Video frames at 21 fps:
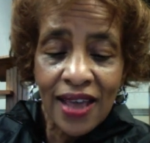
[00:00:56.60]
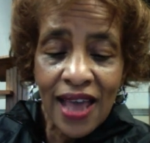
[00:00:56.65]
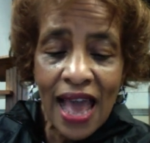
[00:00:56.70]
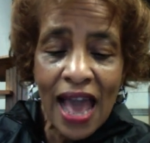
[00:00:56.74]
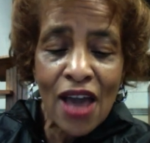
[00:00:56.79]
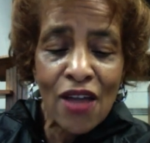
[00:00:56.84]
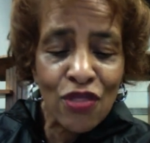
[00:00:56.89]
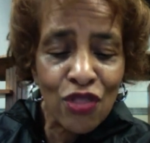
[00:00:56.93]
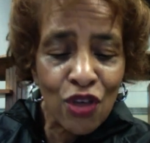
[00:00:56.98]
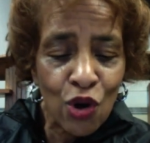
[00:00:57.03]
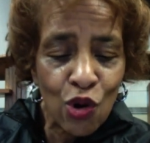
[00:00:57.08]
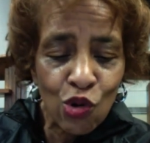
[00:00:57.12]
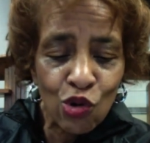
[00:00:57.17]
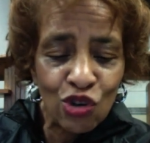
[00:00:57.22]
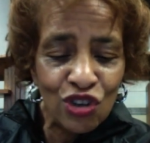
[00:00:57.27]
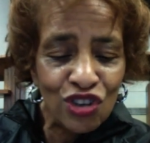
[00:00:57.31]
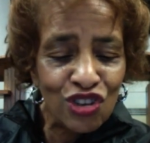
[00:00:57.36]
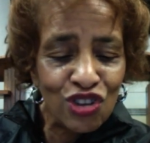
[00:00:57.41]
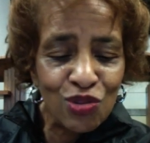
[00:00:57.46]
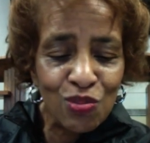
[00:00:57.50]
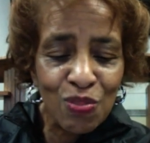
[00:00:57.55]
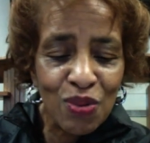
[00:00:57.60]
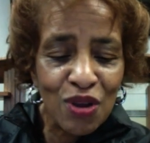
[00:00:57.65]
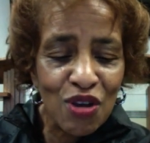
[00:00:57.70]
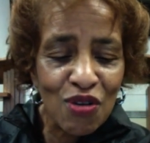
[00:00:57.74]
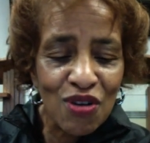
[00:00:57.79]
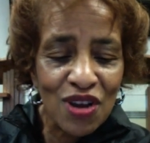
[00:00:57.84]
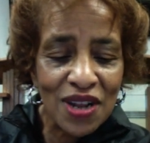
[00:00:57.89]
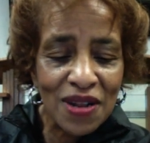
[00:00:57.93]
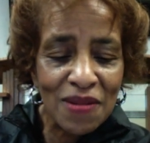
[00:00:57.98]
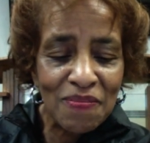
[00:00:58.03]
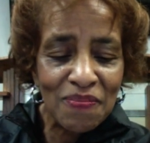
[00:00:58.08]
and the Holy
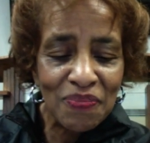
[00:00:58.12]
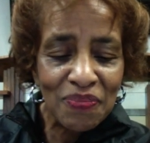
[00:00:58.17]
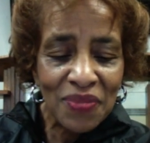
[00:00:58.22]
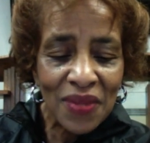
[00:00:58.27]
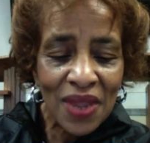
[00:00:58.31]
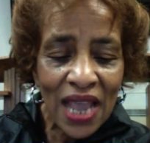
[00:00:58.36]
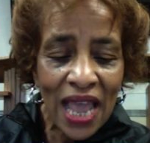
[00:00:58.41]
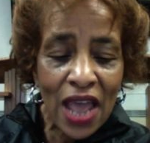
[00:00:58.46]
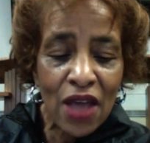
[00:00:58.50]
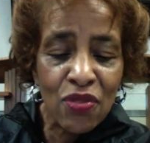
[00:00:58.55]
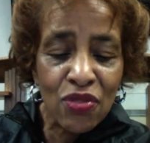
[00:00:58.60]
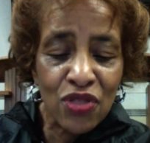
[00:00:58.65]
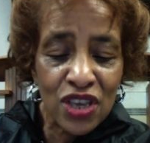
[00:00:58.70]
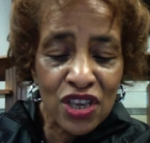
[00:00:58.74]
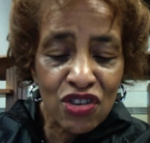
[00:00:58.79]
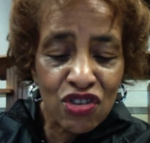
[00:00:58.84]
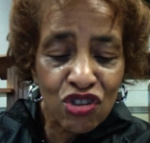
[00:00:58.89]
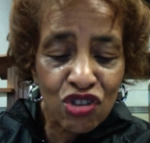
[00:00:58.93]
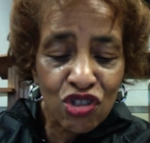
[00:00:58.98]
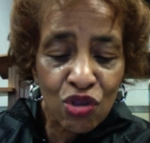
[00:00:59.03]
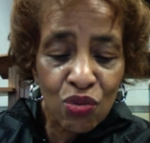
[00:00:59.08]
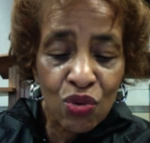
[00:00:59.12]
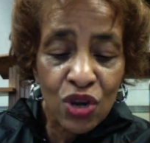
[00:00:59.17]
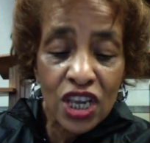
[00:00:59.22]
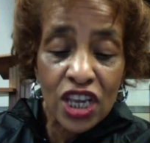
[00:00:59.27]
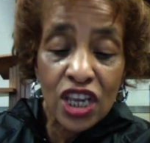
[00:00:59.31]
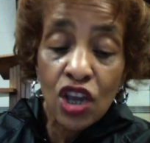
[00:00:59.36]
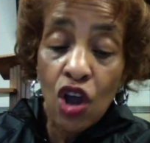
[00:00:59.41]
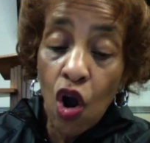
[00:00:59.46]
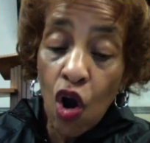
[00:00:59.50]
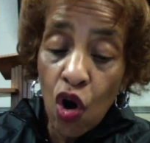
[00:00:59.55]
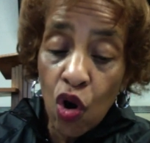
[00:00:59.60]
Spirit. And these
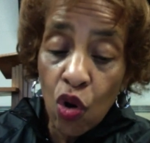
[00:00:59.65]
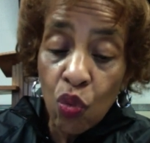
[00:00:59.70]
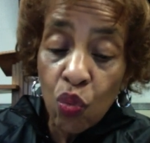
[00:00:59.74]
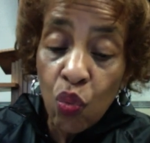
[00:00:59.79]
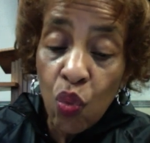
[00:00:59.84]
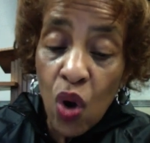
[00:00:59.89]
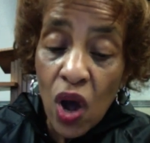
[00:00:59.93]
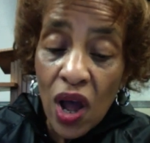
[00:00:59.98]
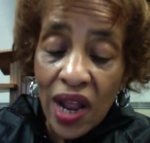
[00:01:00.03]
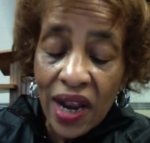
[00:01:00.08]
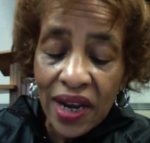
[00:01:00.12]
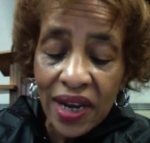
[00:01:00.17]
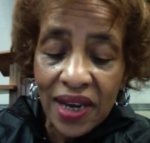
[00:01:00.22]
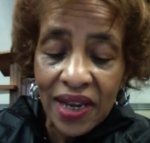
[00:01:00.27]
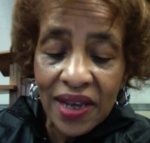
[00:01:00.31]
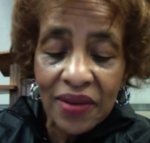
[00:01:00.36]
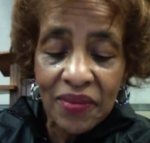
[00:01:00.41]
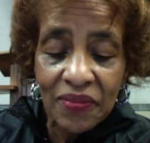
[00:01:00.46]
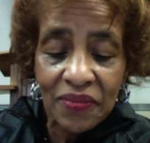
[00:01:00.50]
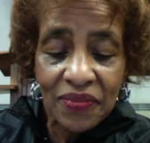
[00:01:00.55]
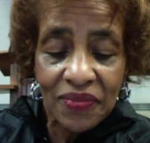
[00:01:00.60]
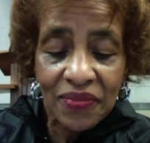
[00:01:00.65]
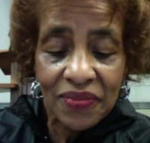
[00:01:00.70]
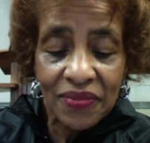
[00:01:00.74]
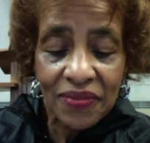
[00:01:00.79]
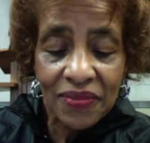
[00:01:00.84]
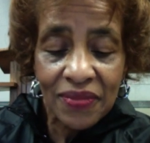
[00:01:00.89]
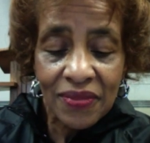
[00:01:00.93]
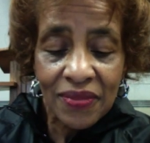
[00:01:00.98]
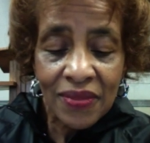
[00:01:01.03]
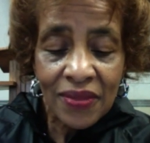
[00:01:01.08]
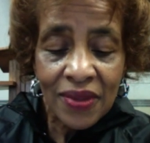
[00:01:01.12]
three are one.
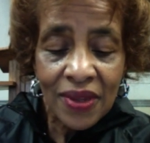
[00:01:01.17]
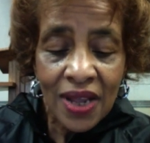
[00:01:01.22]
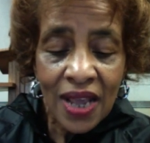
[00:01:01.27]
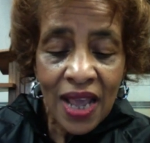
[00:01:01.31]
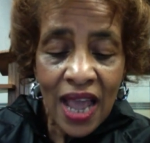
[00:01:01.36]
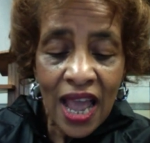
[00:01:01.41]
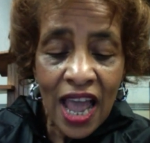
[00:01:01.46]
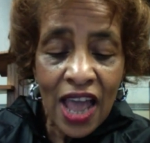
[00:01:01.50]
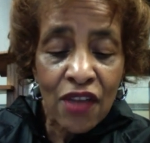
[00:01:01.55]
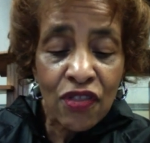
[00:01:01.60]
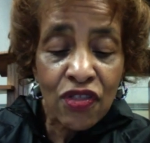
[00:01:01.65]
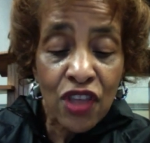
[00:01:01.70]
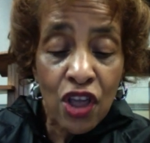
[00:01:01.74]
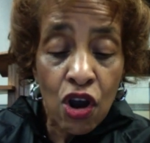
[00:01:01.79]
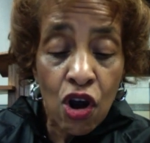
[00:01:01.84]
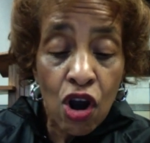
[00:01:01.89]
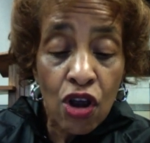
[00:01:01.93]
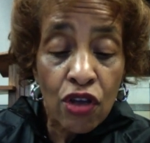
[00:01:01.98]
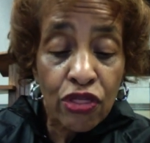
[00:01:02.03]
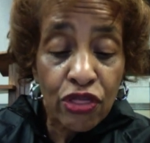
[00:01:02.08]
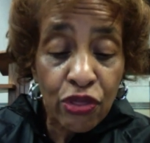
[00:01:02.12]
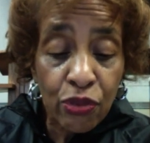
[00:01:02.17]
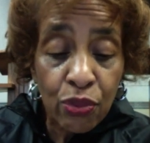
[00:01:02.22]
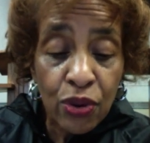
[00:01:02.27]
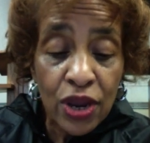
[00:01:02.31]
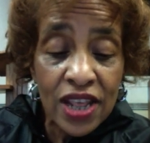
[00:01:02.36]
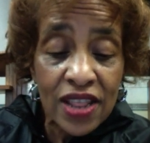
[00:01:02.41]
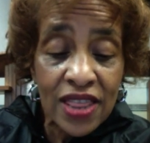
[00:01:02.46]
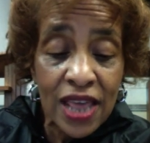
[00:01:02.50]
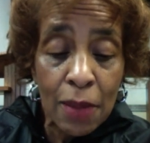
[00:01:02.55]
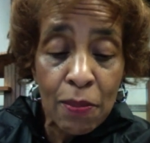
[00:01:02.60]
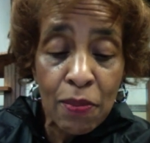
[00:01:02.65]
And there are
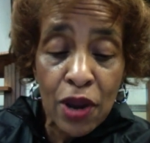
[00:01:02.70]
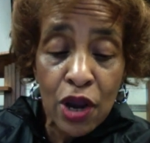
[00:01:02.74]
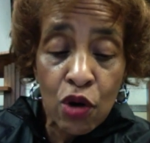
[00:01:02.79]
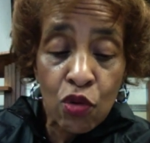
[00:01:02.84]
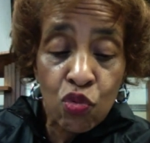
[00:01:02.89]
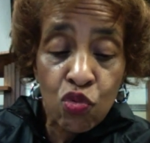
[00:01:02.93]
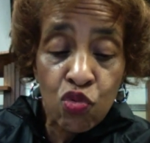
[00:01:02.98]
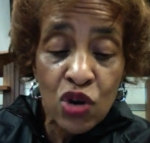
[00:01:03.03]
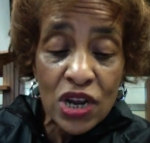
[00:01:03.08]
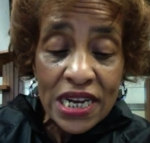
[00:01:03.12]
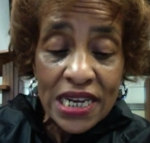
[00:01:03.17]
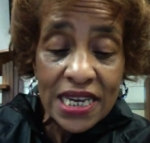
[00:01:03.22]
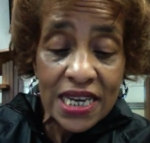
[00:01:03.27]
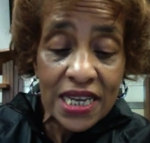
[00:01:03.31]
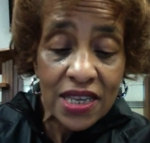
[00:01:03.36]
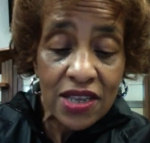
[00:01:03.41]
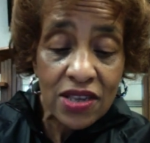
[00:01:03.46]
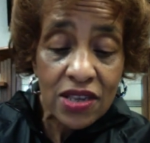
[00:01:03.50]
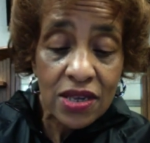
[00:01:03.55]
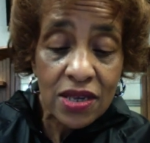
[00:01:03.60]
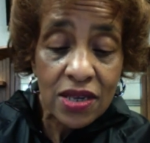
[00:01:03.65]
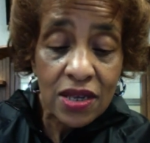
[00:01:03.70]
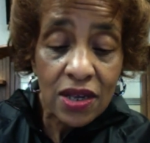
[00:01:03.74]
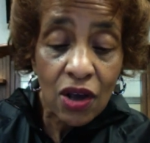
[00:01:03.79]
three that bear witness